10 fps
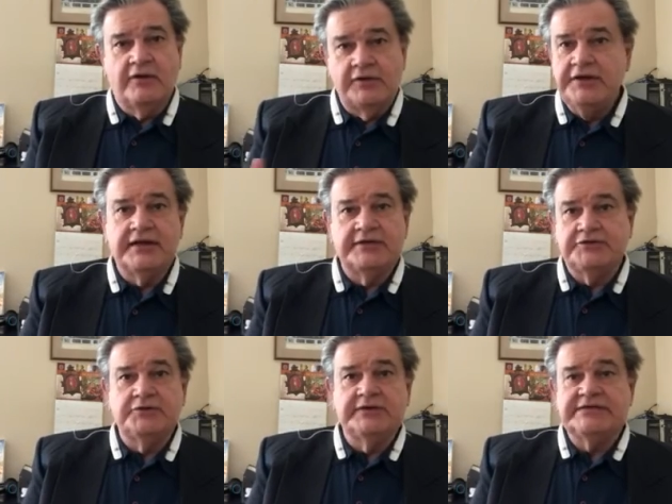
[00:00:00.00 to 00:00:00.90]
all you're going
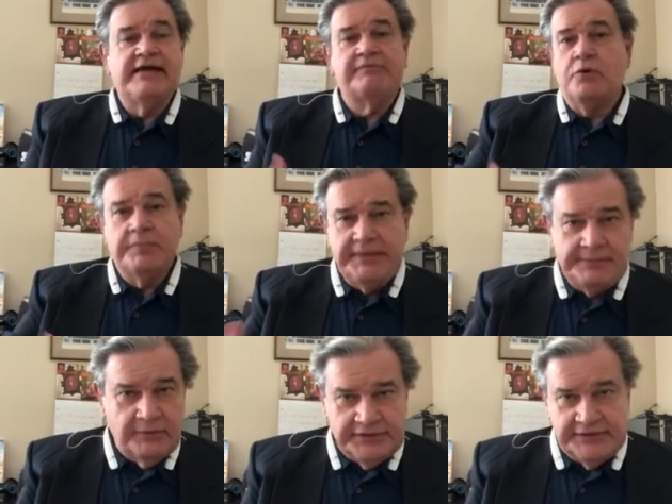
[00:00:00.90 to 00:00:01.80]
to do is have more
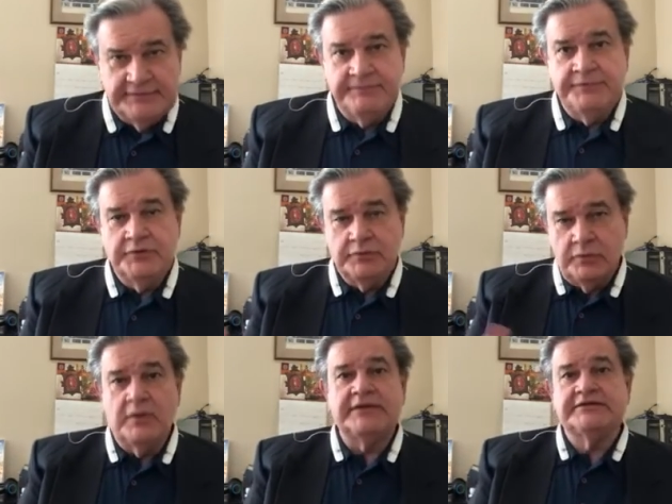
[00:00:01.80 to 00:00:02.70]
people in who
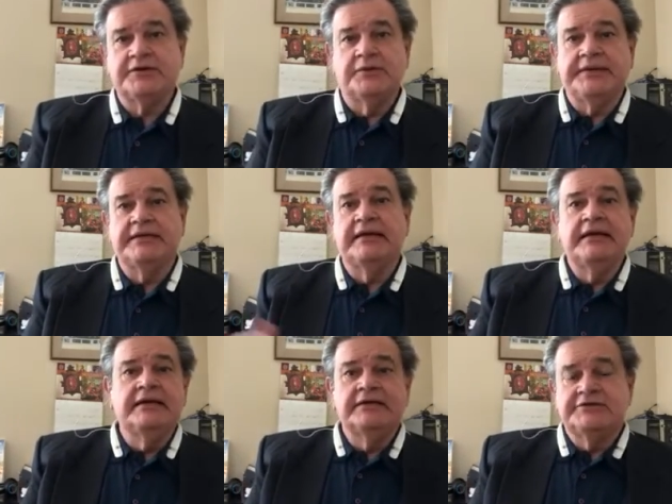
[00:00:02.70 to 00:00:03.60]
will want to go in
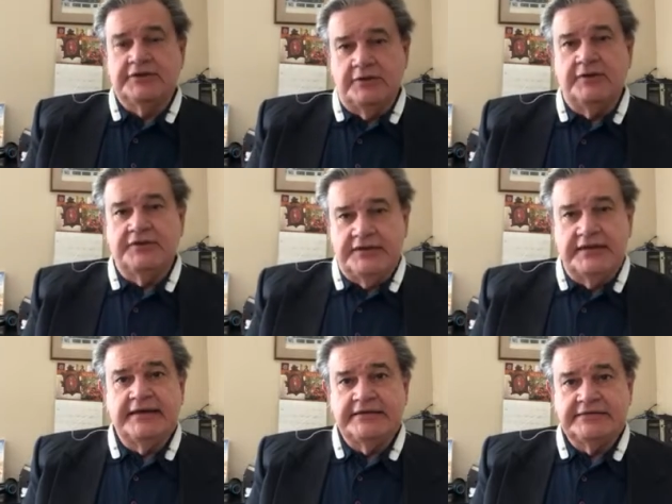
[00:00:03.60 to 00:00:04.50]
to go to the
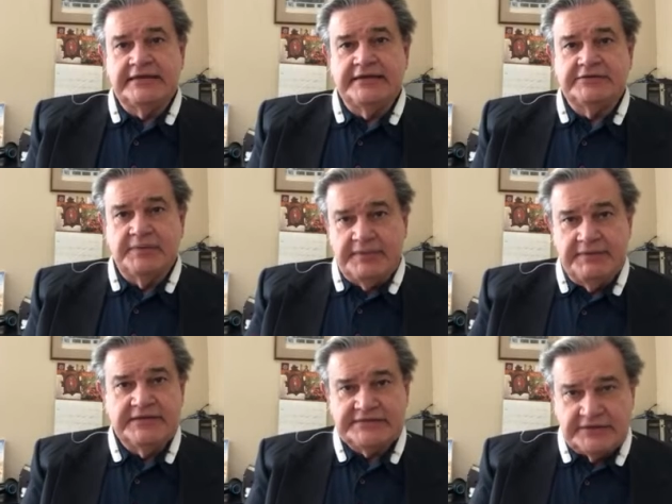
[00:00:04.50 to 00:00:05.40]
United States. So
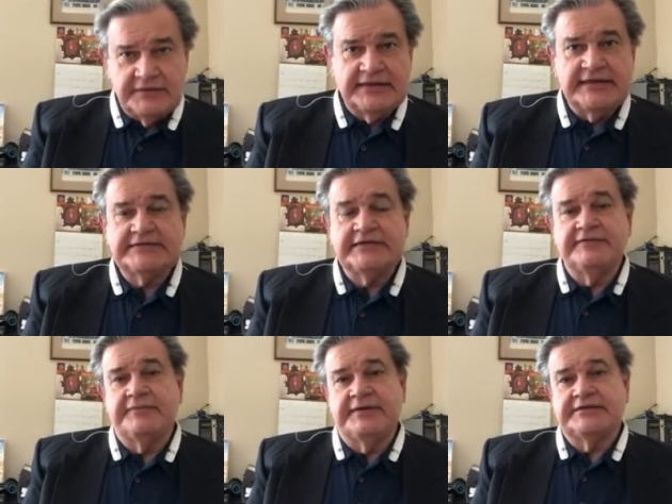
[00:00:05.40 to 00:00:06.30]
maybe this is a good lesson
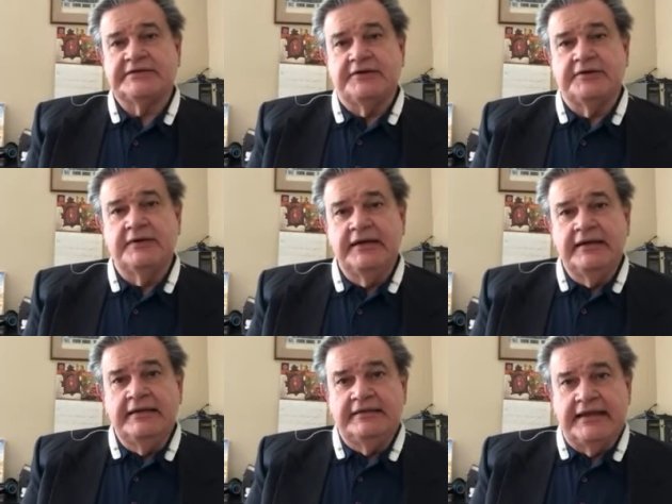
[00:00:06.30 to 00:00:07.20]
for Mexico
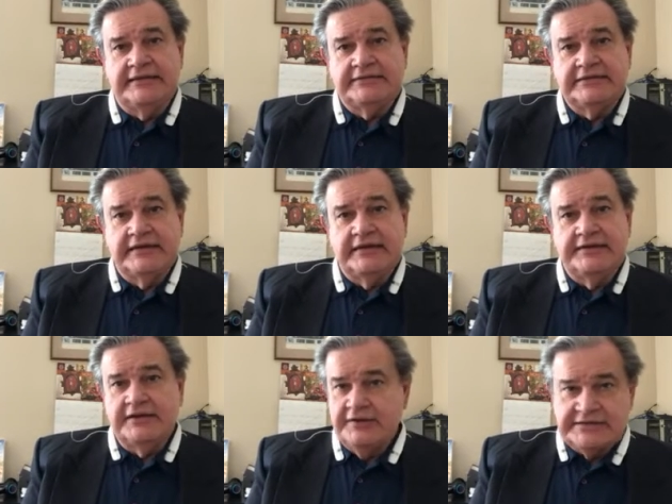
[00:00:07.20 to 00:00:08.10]
that, uh,
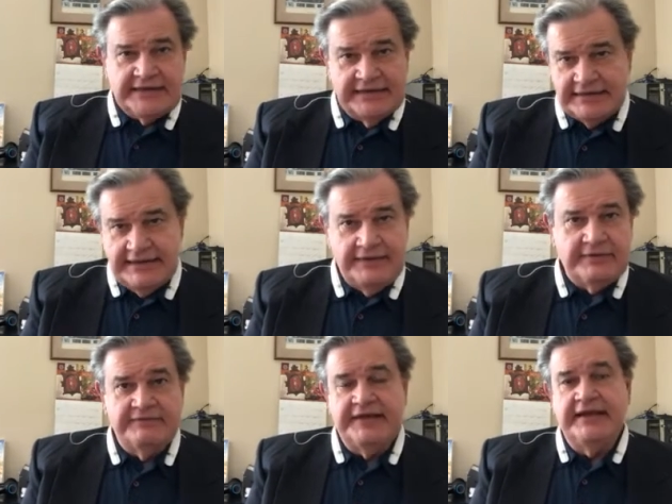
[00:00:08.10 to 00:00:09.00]
you know, this kind of
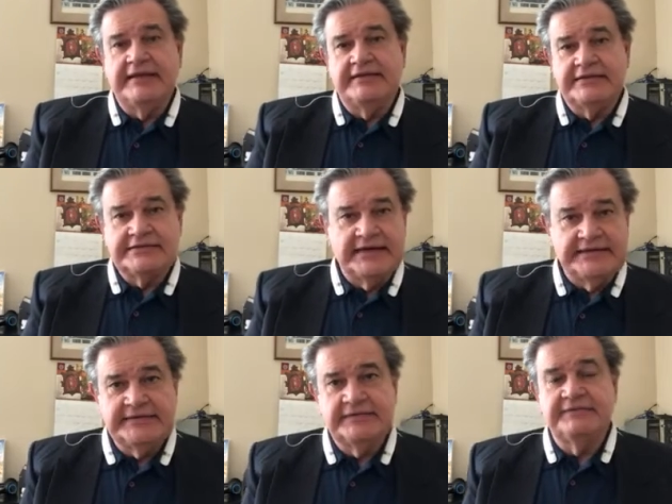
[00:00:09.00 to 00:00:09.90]
caravan and this
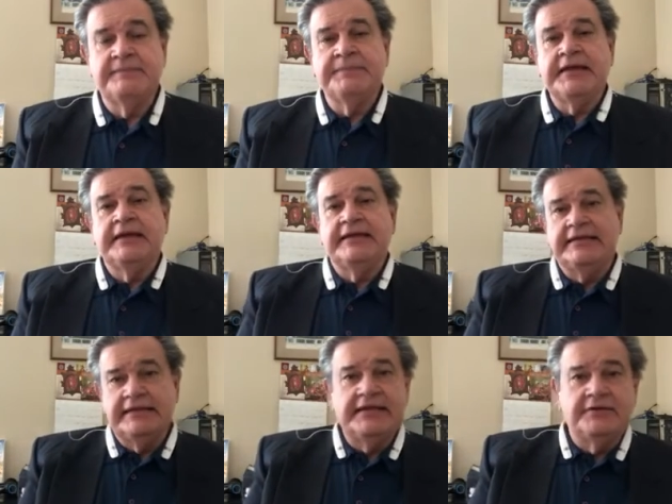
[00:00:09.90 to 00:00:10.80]
kind of
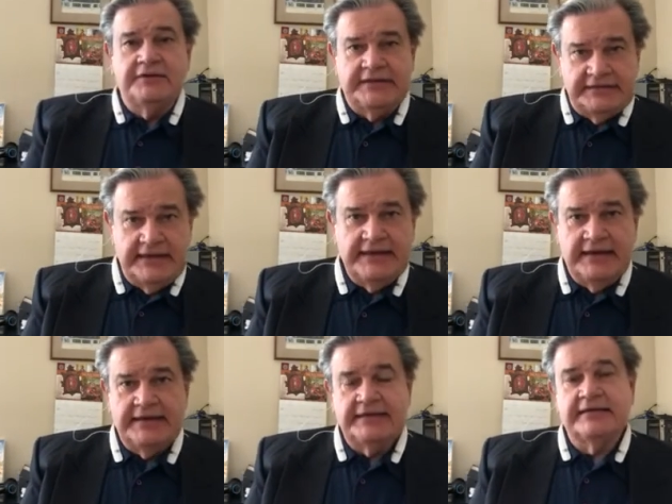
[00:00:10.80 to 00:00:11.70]
illegal and
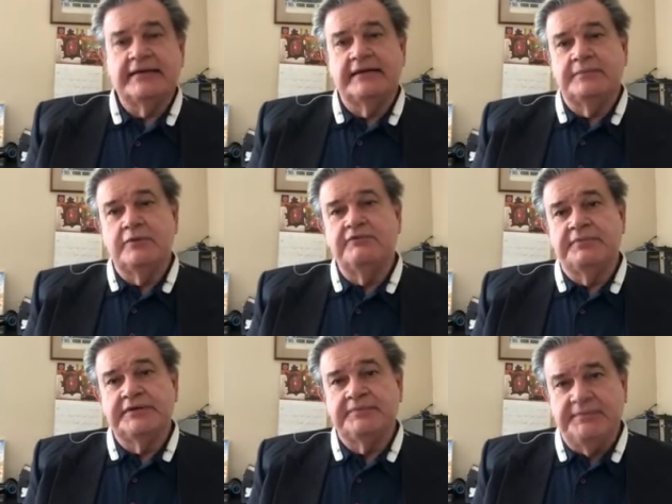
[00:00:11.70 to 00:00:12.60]
chaotic uh,
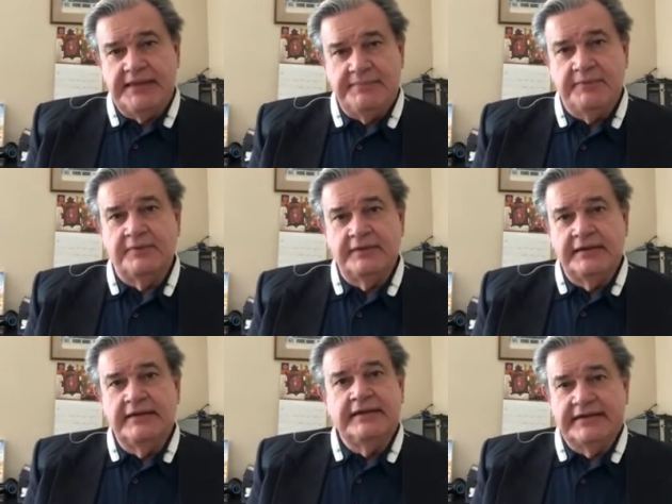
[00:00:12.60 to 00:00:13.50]
movement of people
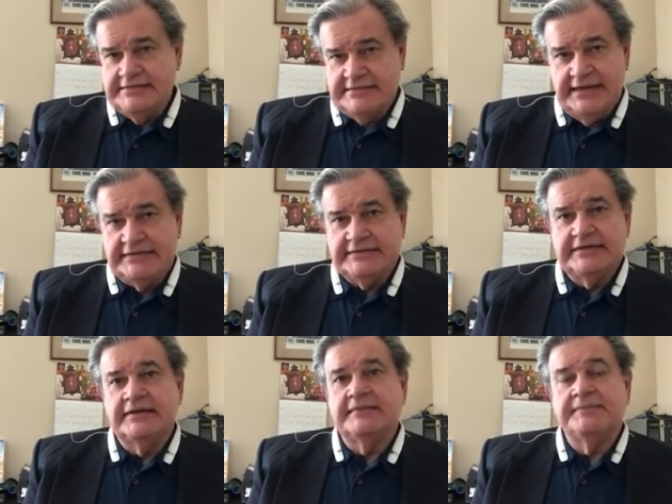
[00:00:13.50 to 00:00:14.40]
is not,
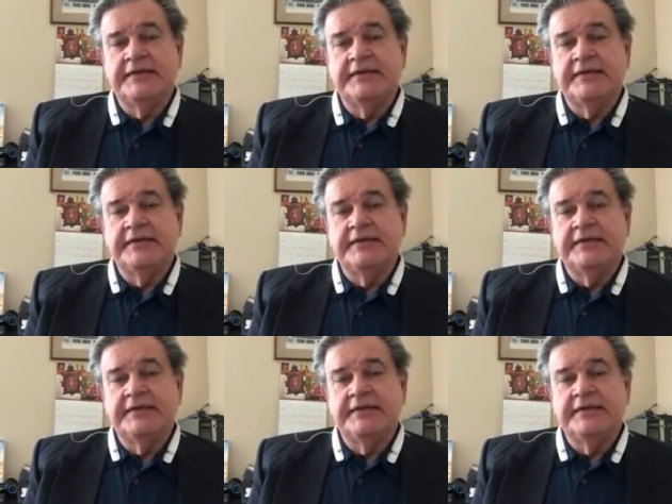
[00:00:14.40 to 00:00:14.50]
uh,